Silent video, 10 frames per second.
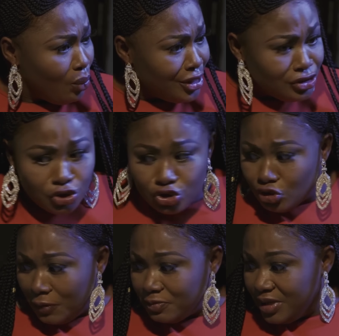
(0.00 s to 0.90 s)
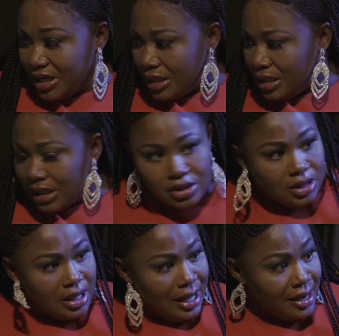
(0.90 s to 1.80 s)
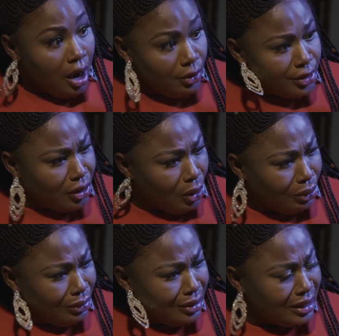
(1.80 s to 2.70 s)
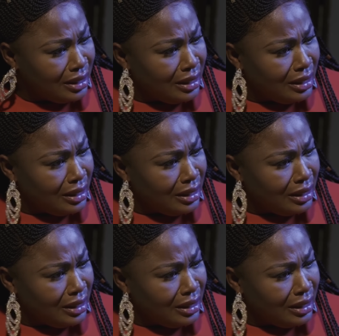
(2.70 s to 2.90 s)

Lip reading: when you just dropped me an hour ago.